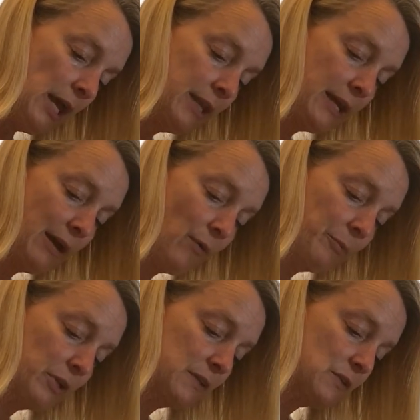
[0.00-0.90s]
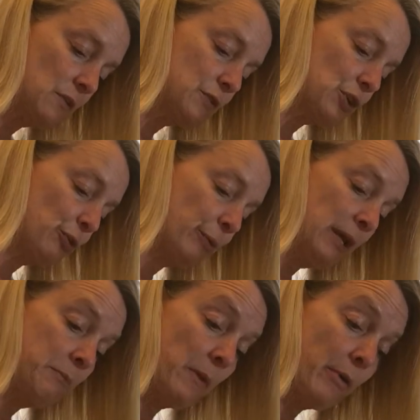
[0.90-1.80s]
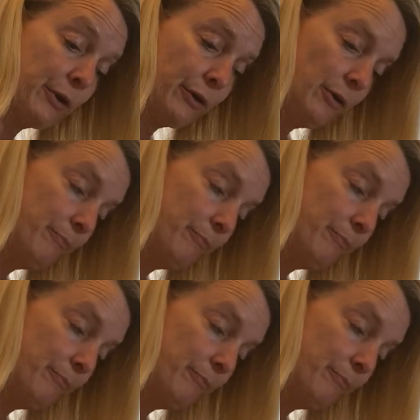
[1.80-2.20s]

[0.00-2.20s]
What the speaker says: And now I'm going to start to cream the butter,